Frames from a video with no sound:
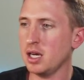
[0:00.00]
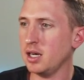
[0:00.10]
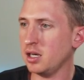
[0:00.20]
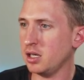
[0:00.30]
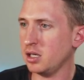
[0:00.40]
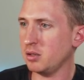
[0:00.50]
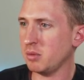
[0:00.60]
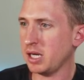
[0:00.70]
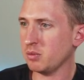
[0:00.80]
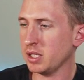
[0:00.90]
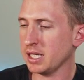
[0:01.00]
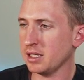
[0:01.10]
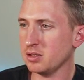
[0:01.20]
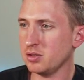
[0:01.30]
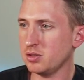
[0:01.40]
I don't want to
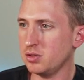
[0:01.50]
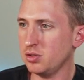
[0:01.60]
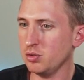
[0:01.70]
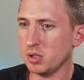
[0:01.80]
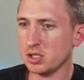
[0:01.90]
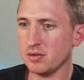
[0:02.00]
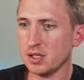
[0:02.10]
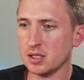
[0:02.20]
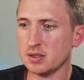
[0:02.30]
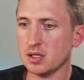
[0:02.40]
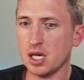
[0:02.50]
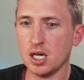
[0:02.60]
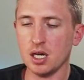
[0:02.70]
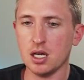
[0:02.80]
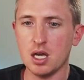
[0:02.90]
get into too much of this,
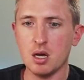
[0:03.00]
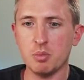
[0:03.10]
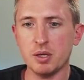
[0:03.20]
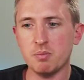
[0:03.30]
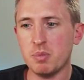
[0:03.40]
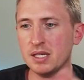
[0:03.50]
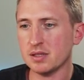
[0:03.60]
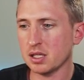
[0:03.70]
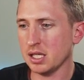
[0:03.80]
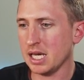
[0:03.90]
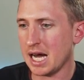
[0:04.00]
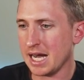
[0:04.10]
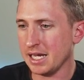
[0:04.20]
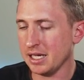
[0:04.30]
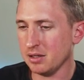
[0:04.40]
but basically
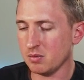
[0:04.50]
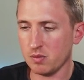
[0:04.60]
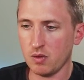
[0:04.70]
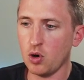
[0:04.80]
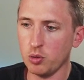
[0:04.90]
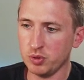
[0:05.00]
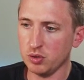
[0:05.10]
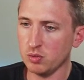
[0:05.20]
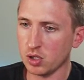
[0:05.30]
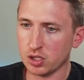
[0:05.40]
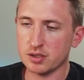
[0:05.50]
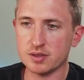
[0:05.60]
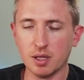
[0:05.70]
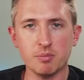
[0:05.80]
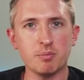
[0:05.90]
I hope you learned
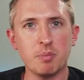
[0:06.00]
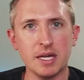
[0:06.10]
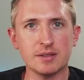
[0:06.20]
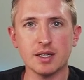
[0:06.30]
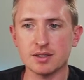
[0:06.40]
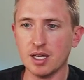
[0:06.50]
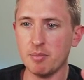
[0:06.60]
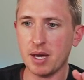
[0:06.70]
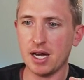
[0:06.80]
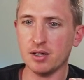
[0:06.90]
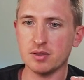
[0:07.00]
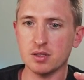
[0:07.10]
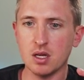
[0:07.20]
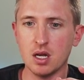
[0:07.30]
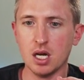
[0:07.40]
some basics
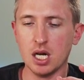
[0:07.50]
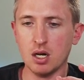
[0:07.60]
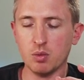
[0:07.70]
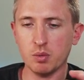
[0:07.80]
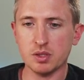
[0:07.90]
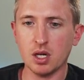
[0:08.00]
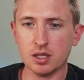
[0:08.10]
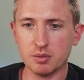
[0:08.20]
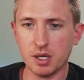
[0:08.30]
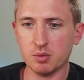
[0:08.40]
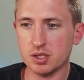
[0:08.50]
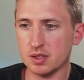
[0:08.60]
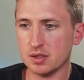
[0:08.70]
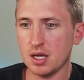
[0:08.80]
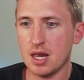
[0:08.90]
about what we talked about, which
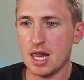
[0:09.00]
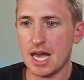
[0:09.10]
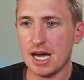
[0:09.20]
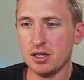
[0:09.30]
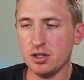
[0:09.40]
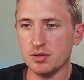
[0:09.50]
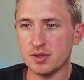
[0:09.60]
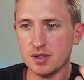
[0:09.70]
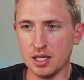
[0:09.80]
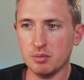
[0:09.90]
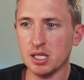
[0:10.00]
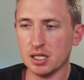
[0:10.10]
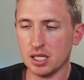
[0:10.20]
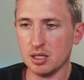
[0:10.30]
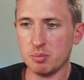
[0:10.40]
is how to use
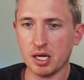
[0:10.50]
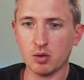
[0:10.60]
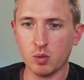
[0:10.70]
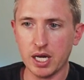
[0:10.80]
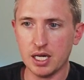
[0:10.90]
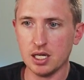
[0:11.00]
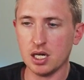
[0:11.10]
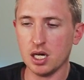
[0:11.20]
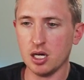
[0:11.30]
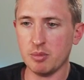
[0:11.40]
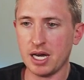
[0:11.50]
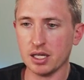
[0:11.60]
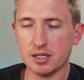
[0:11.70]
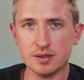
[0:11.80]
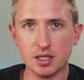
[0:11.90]
theming in a better way, how
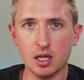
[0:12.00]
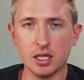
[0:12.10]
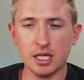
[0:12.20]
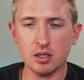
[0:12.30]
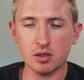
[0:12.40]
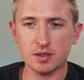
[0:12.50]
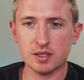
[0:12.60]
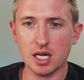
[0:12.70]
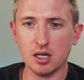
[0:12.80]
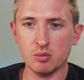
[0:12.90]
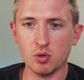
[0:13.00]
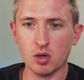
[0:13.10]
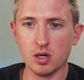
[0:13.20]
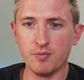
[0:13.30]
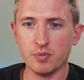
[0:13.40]
to consolidate your style
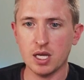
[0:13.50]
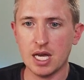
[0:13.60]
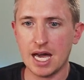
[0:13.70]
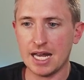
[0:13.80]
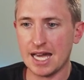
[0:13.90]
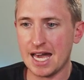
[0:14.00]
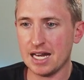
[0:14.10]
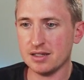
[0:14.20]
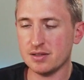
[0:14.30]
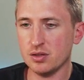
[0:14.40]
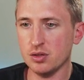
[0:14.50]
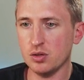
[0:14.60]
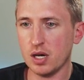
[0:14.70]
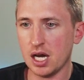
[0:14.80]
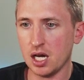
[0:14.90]
more, how to add it
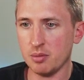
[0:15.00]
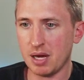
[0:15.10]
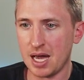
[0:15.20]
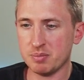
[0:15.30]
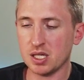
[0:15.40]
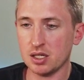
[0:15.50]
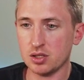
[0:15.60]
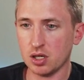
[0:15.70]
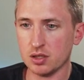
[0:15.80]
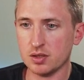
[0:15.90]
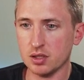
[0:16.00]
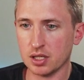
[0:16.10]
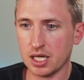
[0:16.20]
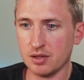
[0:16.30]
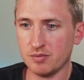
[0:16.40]
to app.dart to
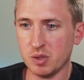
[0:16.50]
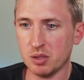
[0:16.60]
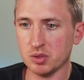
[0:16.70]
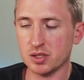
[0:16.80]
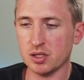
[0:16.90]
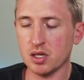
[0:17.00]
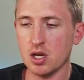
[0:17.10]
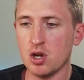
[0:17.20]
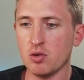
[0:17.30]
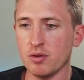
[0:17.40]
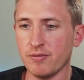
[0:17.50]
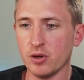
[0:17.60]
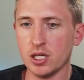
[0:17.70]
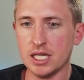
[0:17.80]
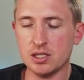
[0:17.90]
kind of be able to
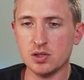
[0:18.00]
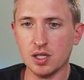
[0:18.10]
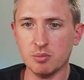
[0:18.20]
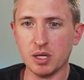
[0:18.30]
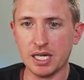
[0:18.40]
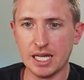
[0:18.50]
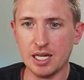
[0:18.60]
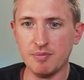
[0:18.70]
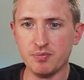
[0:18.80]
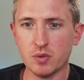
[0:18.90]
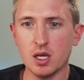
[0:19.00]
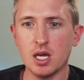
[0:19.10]
refer to each theme by name,